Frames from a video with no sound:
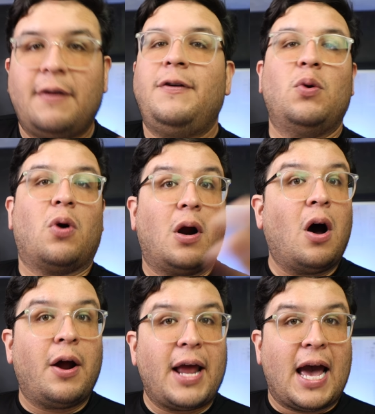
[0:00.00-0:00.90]
If you are
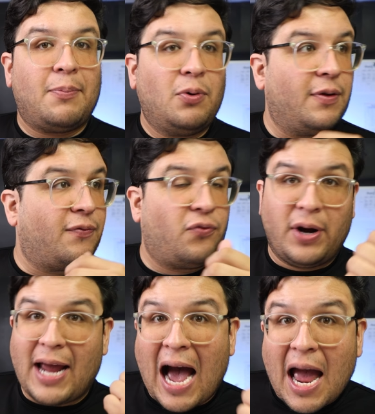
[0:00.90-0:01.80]
on Apple, the
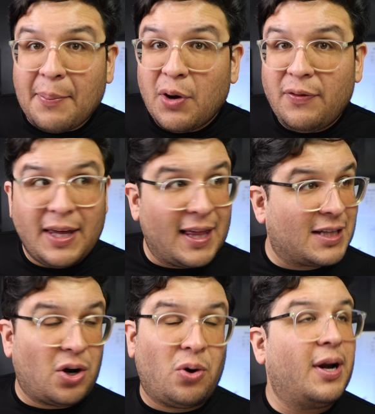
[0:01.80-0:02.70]
free iMovie
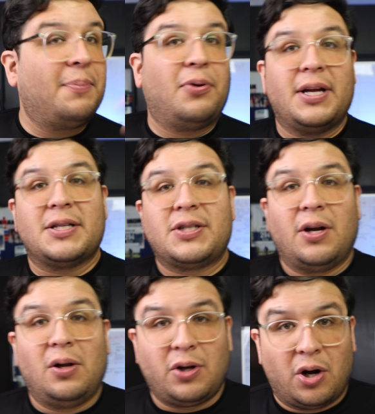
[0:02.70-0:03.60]
that's already
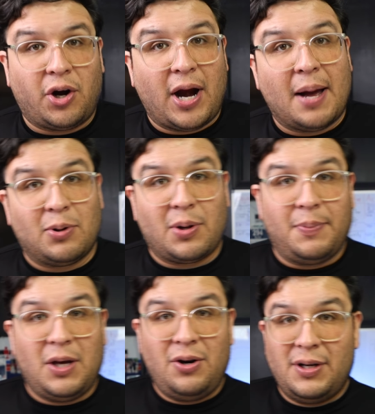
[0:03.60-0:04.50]
pre-installed on your Apple
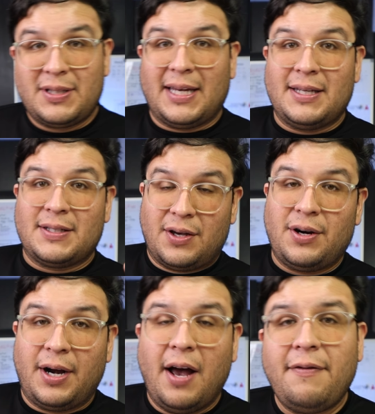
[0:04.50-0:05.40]
computers is
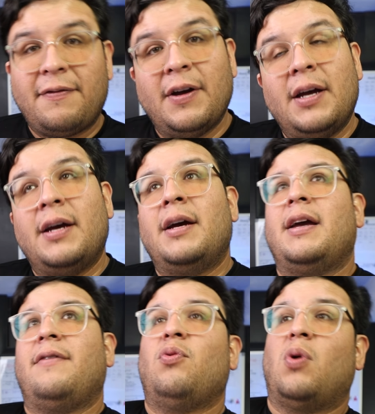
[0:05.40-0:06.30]
good enough.
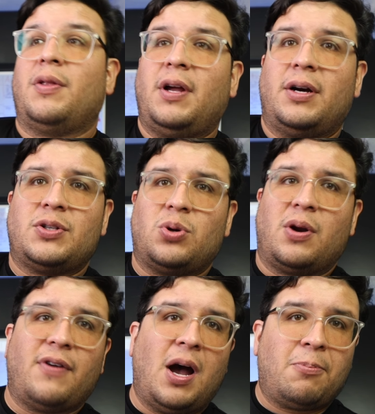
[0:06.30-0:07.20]
If you want their sort
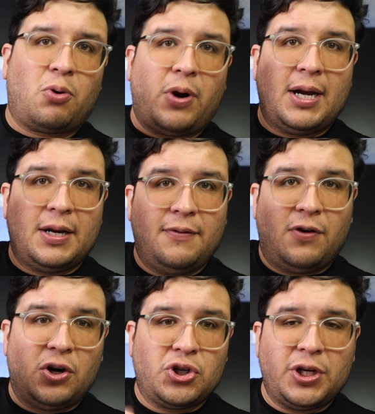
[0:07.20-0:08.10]
of upgraded
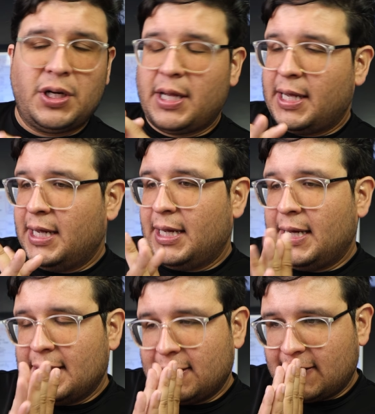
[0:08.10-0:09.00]
version, it
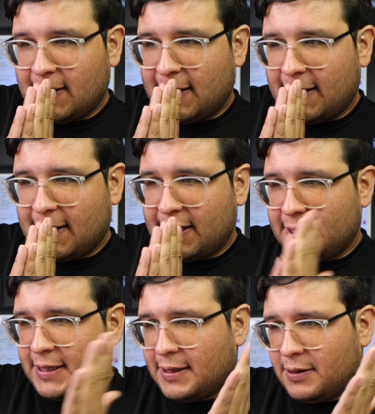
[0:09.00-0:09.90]
is
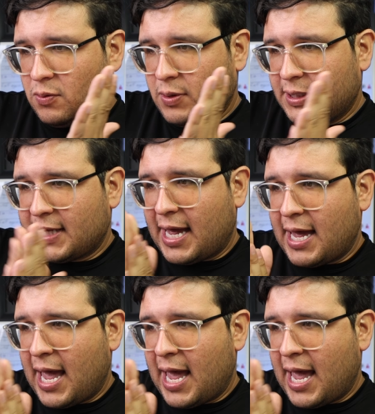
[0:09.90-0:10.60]
the, what is that?